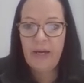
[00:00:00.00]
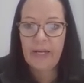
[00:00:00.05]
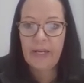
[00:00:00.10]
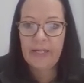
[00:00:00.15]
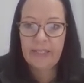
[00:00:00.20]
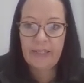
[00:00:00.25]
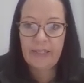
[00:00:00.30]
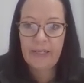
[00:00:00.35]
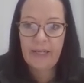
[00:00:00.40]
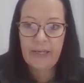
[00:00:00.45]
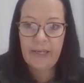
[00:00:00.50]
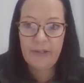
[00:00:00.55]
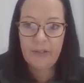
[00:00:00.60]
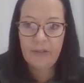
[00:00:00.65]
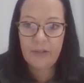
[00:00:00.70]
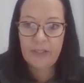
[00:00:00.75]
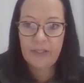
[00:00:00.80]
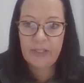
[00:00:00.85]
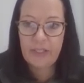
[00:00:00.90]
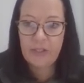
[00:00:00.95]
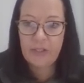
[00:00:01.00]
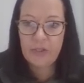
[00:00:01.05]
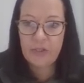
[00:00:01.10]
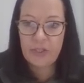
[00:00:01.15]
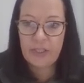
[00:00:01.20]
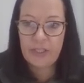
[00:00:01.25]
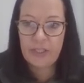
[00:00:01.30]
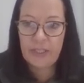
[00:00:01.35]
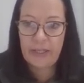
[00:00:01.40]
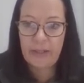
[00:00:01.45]
I can add a
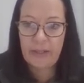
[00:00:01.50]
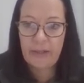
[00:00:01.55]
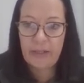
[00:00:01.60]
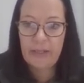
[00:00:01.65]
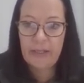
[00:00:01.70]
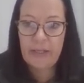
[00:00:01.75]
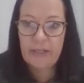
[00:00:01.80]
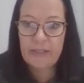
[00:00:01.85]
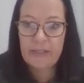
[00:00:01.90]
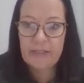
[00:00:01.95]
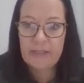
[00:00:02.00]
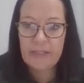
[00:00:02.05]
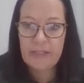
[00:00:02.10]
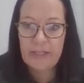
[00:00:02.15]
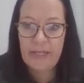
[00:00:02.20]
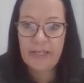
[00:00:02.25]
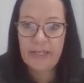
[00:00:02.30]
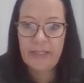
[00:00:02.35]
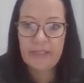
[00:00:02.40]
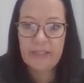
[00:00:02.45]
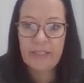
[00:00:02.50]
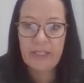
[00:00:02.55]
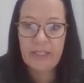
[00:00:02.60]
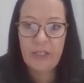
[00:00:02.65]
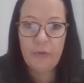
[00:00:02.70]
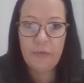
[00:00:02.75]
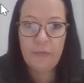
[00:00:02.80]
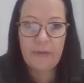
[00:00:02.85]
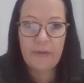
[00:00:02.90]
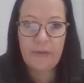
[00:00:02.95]
condition here, select
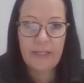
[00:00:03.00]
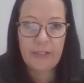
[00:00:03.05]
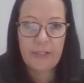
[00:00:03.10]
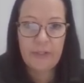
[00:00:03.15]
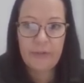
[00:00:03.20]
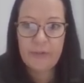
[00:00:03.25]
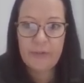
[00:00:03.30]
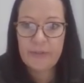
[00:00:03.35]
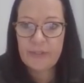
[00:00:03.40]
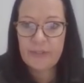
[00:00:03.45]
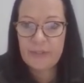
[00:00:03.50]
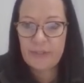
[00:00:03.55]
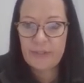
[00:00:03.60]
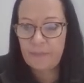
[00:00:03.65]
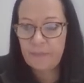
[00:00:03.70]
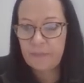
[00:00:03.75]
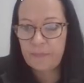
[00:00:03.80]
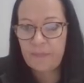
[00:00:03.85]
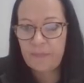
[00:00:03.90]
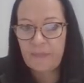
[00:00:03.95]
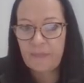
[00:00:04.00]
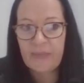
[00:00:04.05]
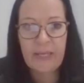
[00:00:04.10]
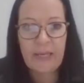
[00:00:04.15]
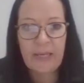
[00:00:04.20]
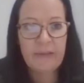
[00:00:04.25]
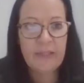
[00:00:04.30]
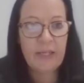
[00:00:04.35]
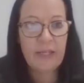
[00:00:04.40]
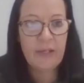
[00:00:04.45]
new values,
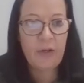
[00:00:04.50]
and